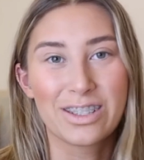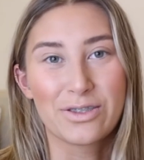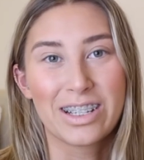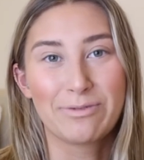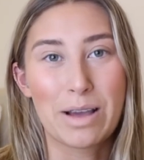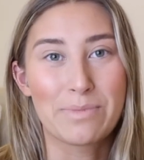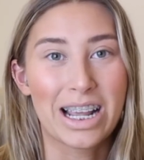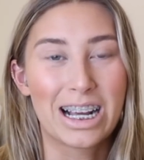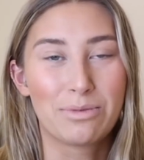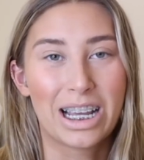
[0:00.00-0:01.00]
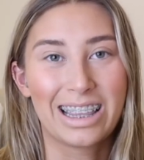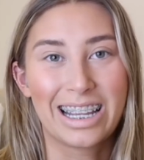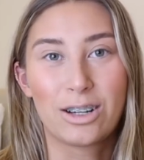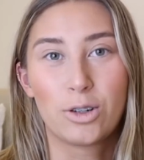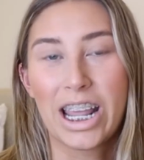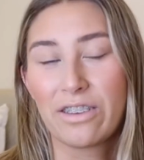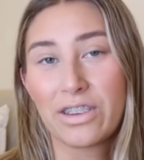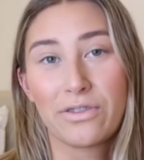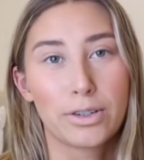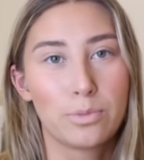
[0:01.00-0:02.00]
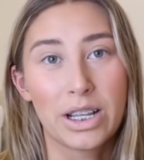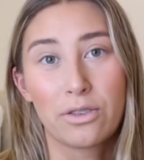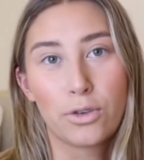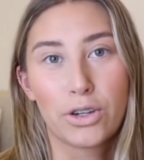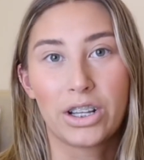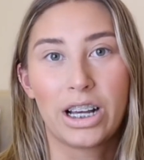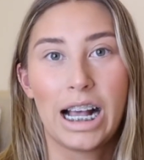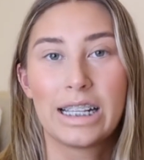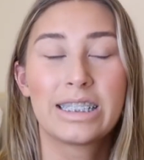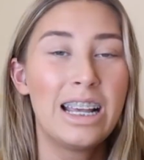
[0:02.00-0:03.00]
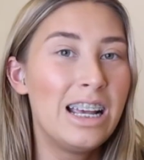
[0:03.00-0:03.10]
doing my makeup lately or even filming it for you guys,